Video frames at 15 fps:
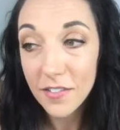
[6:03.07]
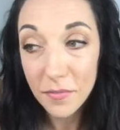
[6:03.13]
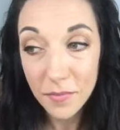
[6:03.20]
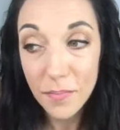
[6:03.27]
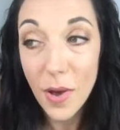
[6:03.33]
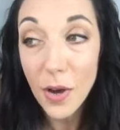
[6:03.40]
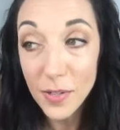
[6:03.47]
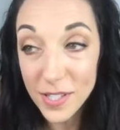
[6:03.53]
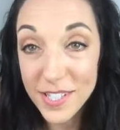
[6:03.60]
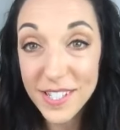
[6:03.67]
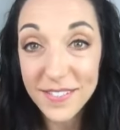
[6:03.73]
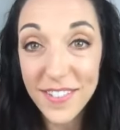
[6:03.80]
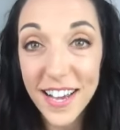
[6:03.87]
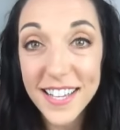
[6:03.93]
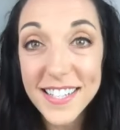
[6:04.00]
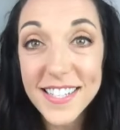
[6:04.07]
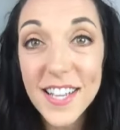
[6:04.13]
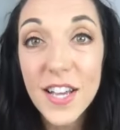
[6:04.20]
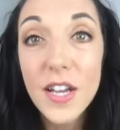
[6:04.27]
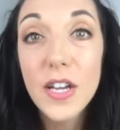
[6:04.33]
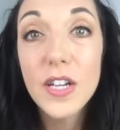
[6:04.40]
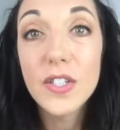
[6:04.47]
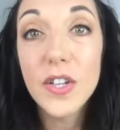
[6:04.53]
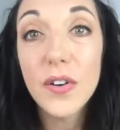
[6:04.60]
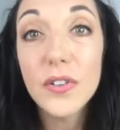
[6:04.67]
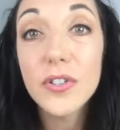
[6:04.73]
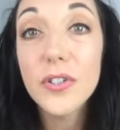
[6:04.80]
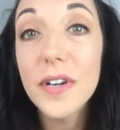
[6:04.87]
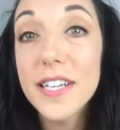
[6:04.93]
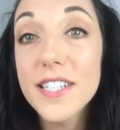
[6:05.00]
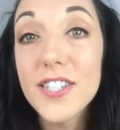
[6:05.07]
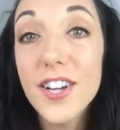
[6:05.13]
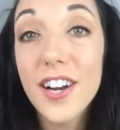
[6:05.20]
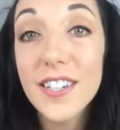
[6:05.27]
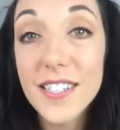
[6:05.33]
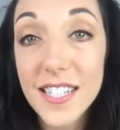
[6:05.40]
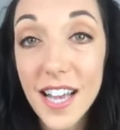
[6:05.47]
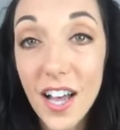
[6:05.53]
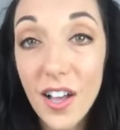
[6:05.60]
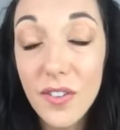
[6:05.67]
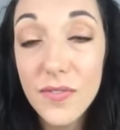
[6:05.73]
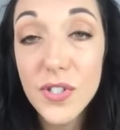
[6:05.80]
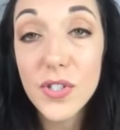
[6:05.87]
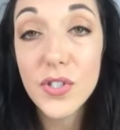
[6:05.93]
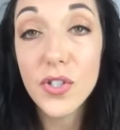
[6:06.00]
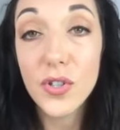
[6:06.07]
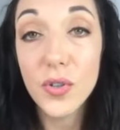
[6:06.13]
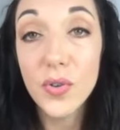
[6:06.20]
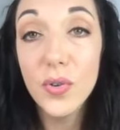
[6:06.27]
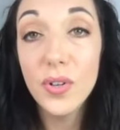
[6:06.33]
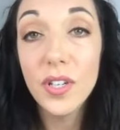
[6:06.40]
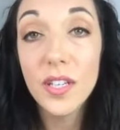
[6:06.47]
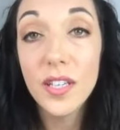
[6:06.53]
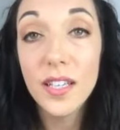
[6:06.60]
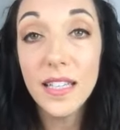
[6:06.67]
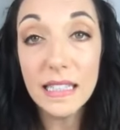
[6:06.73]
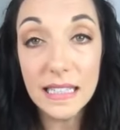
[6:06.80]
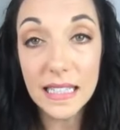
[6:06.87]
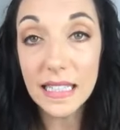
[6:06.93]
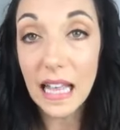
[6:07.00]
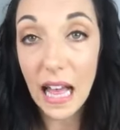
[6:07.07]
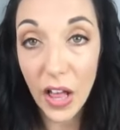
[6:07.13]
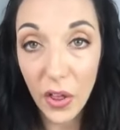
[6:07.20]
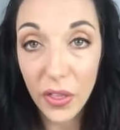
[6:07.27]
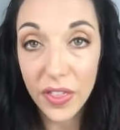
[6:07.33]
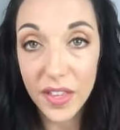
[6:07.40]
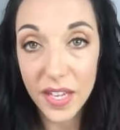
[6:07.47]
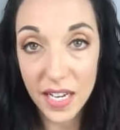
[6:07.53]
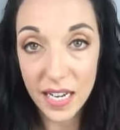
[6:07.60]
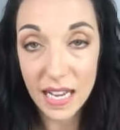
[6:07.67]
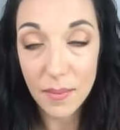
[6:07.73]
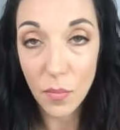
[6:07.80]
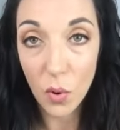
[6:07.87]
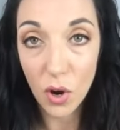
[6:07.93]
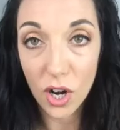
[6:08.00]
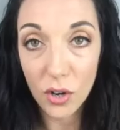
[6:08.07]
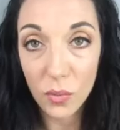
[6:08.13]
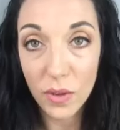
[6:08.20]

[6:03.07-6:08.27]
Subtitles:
most of us don't trust ourselves to eat healthy anymore.